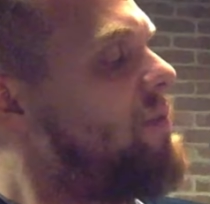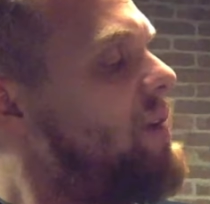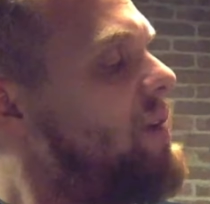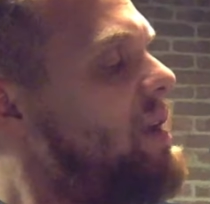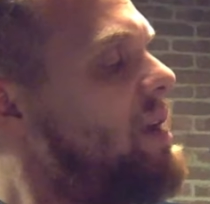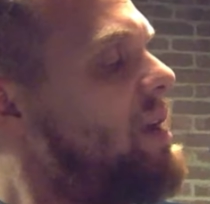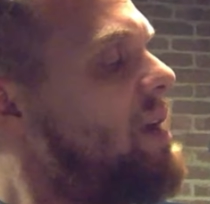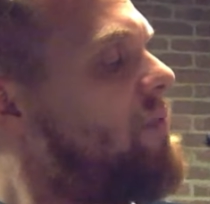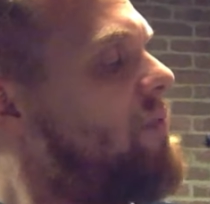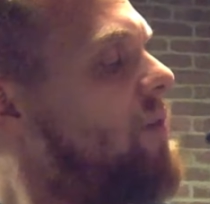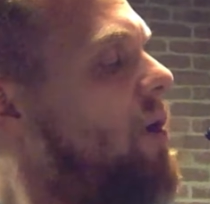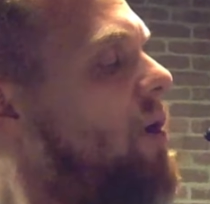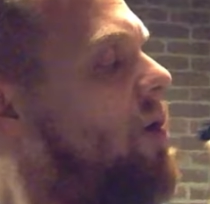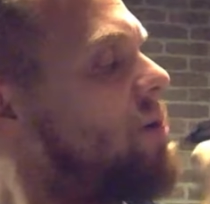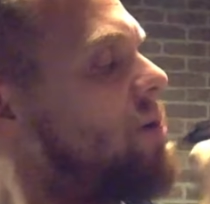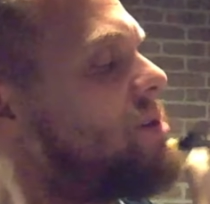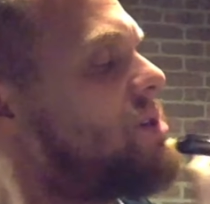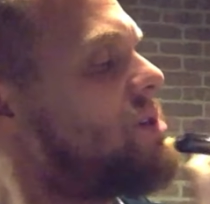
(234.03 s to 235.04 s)
enough
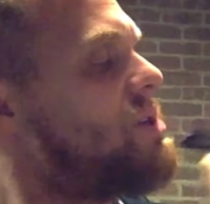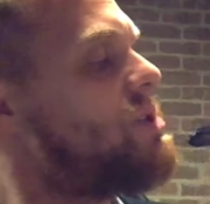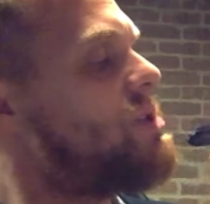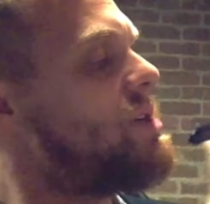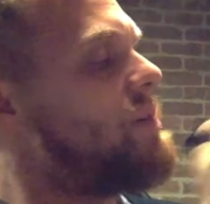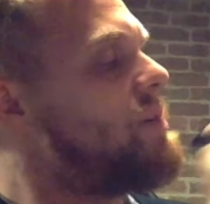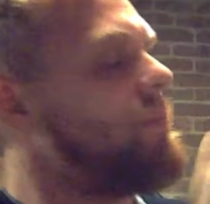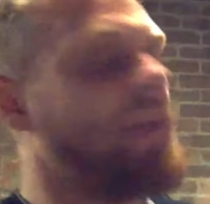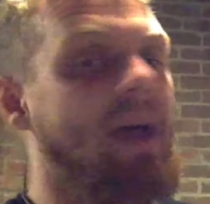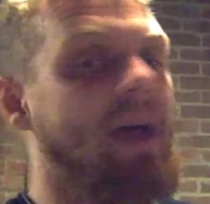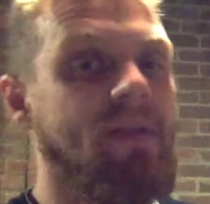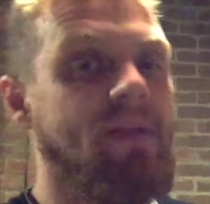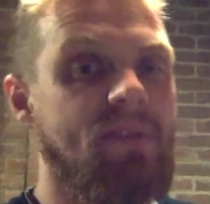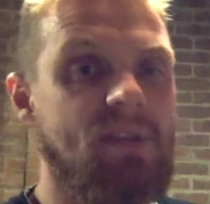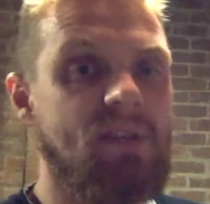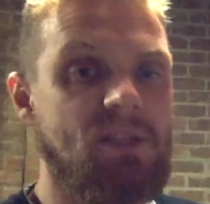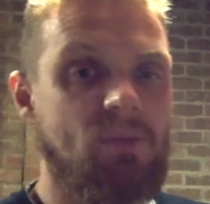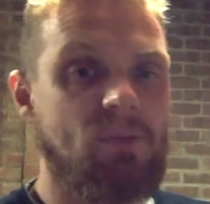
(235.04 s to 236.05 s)
oxygen at
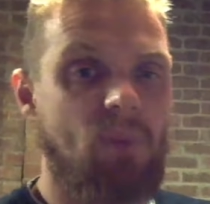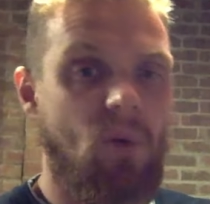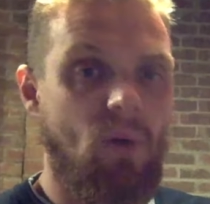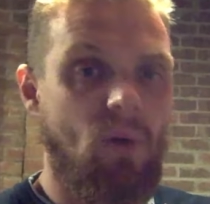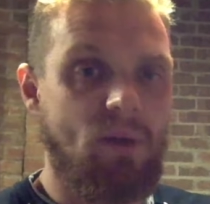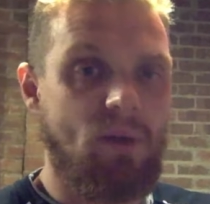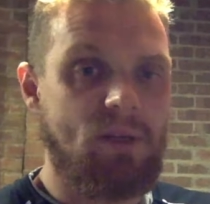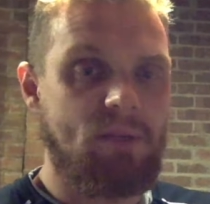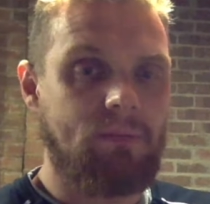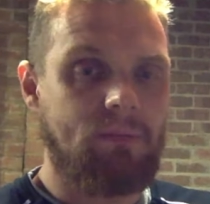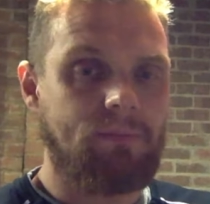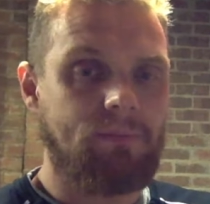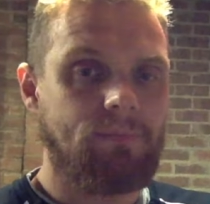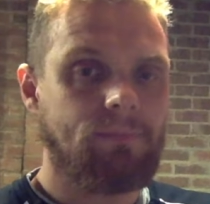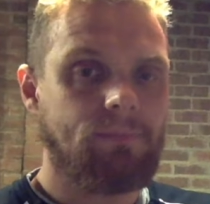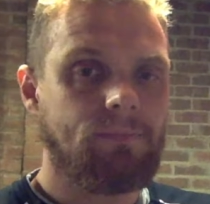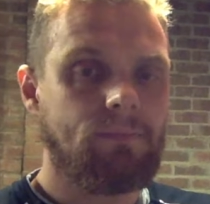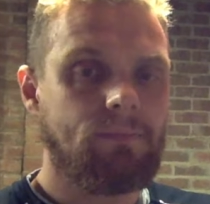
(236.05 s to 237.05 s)
this point?
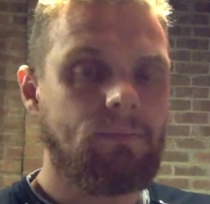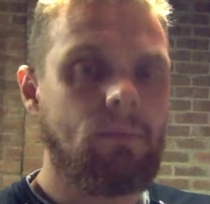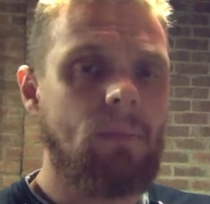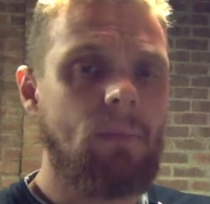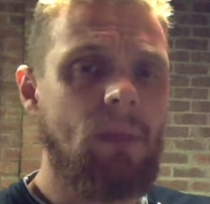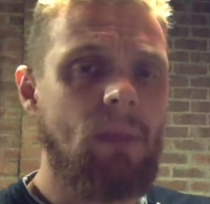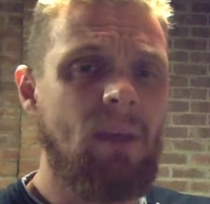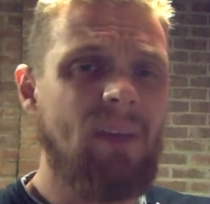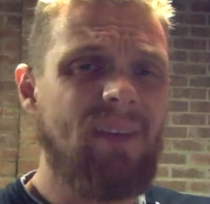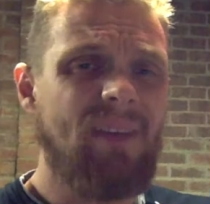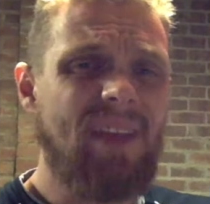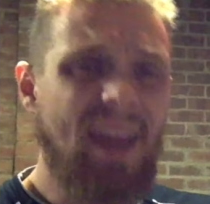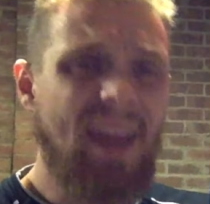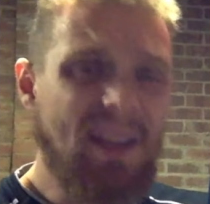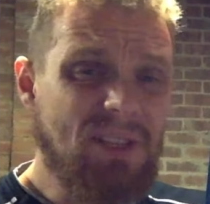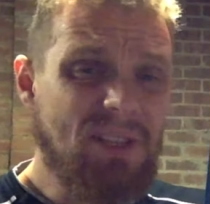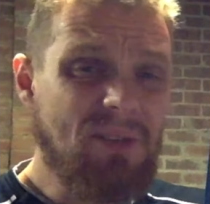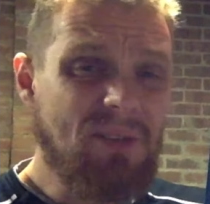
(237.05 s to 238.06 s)
The
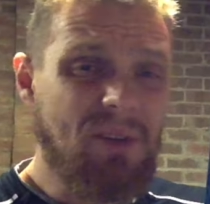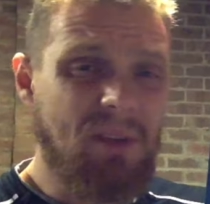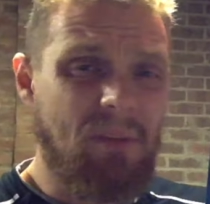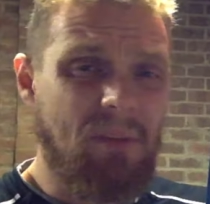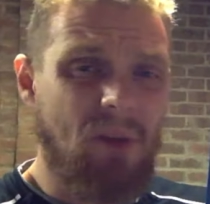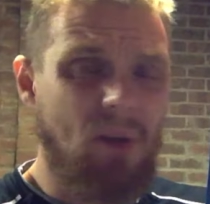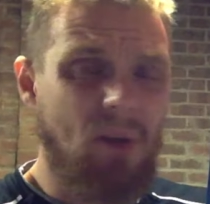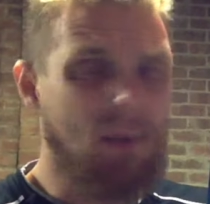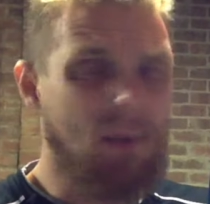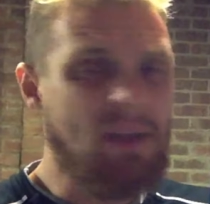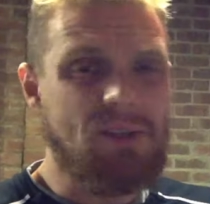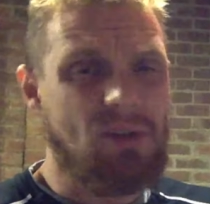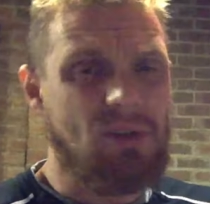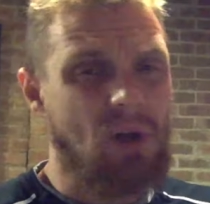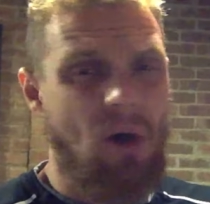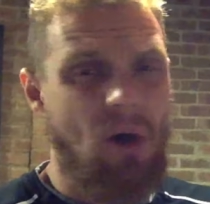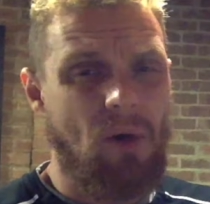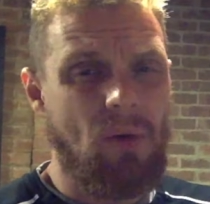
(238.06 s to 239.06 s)
answer at the moment is
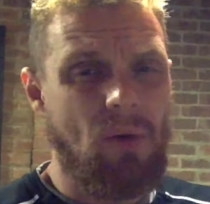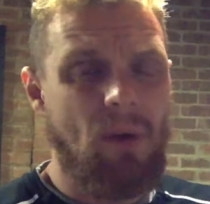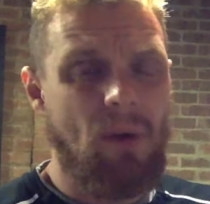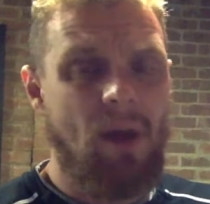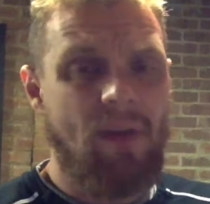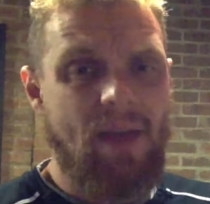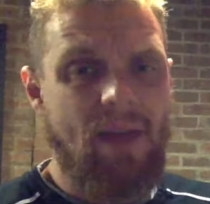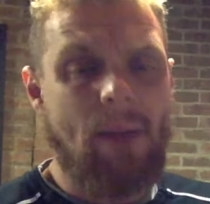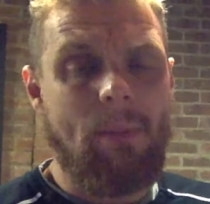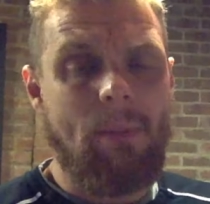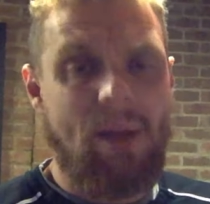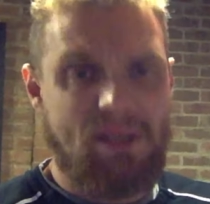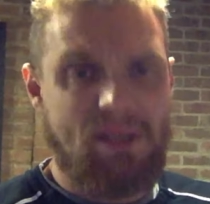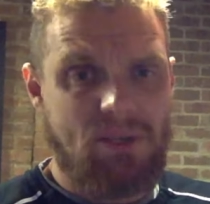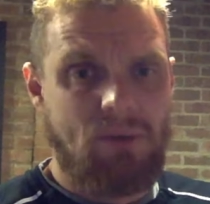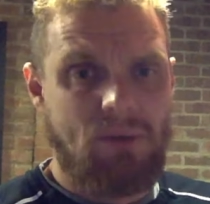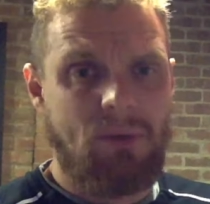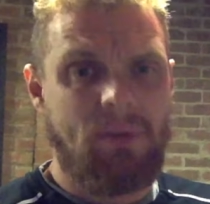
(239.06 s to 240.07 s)
no. That
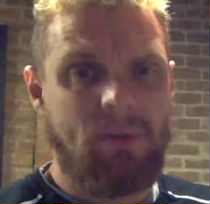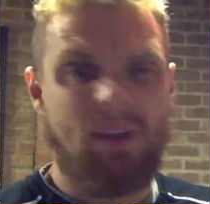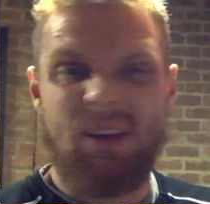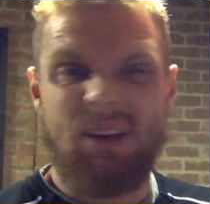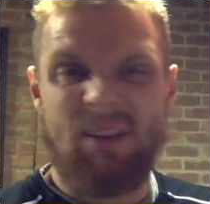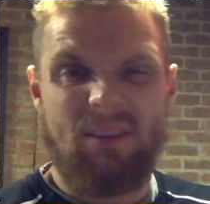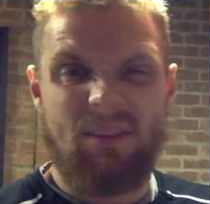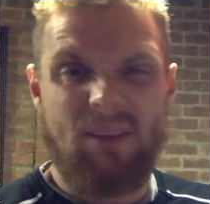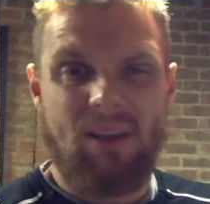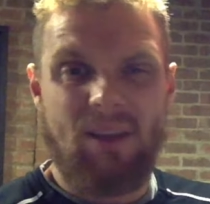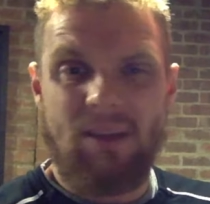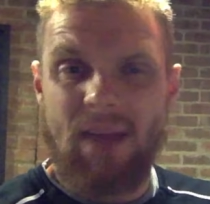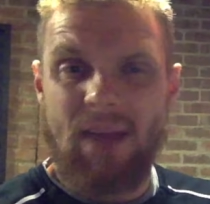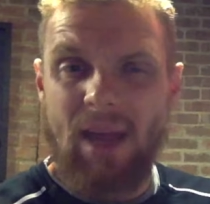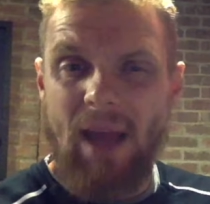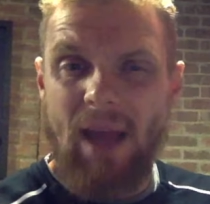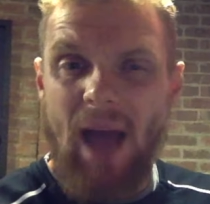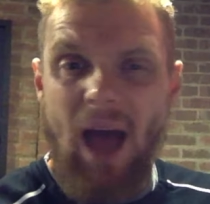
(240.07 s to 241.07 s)
muscle,
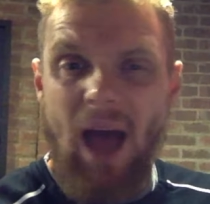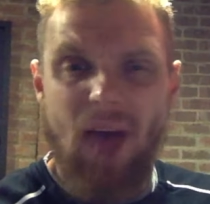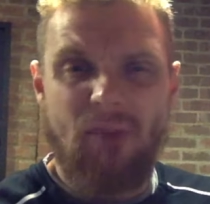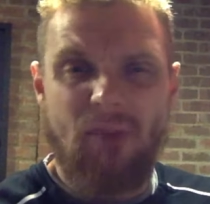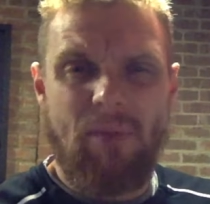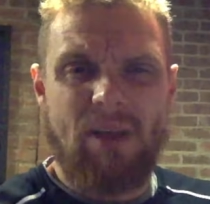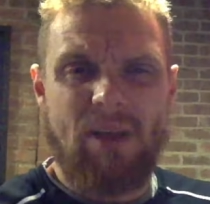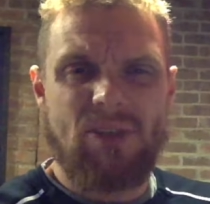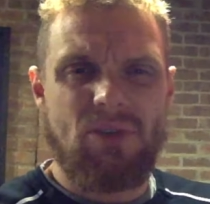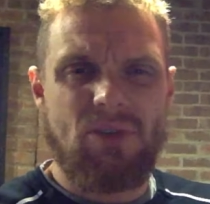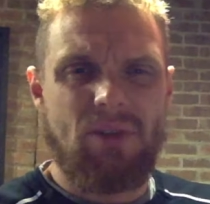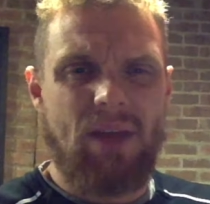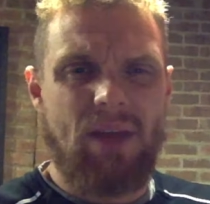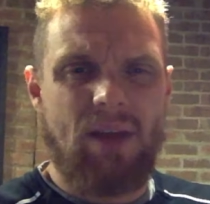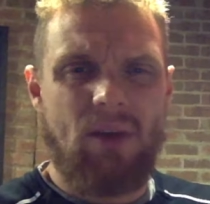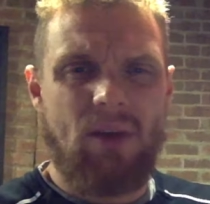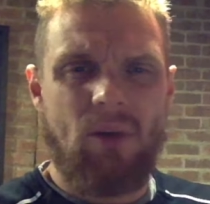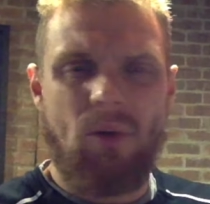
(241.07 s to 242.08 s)
that calf muscle,
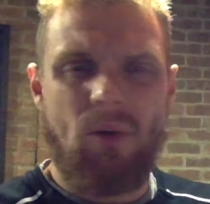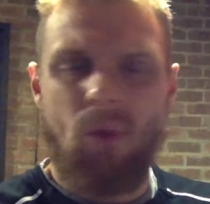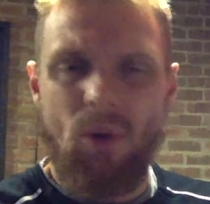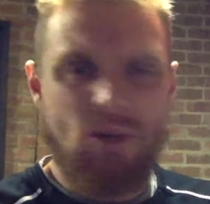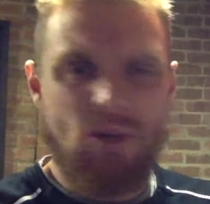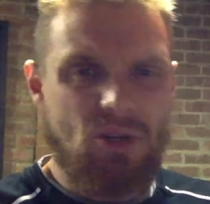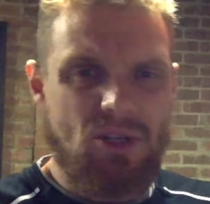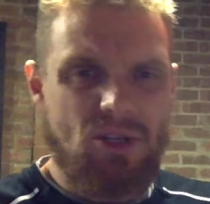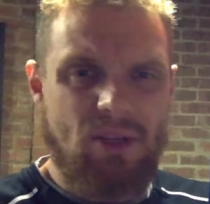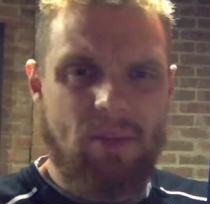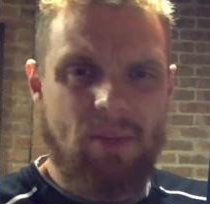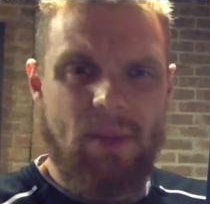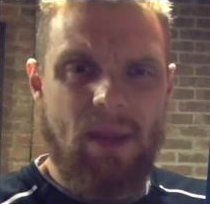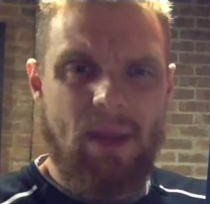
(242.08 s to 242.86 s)
that quadricep, that